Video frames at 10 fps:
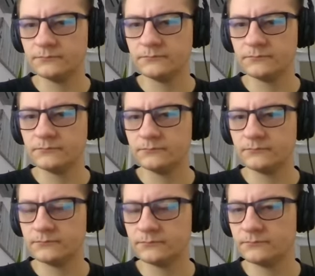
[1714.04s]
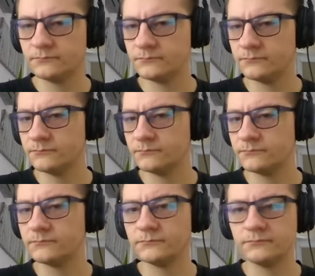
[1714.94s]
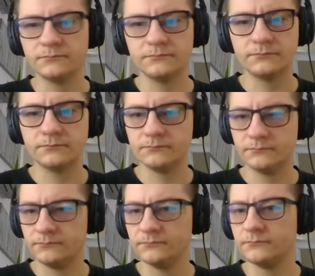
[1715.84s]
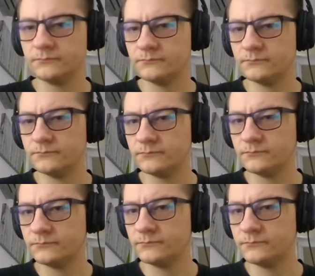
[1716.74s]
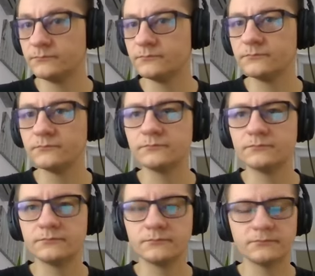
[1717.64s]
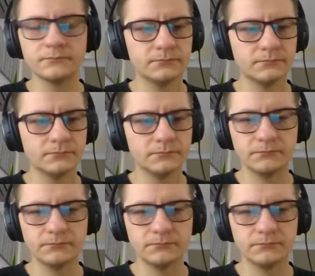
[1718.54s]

No words are spoken by the person on screen.